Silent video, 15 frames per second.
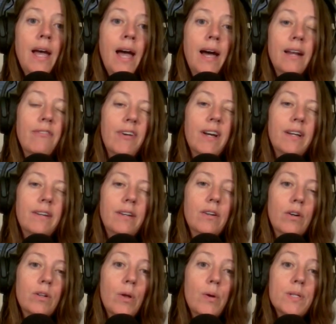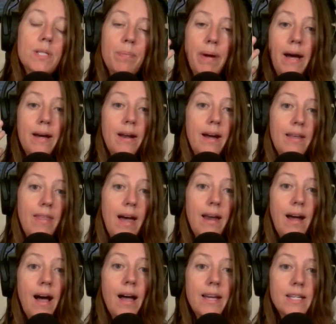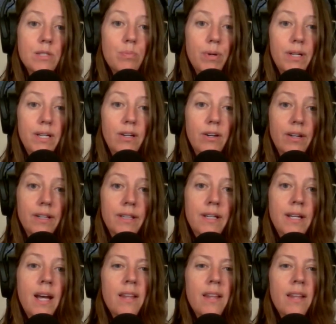And if I, close a bad eye, that eye is pretty good.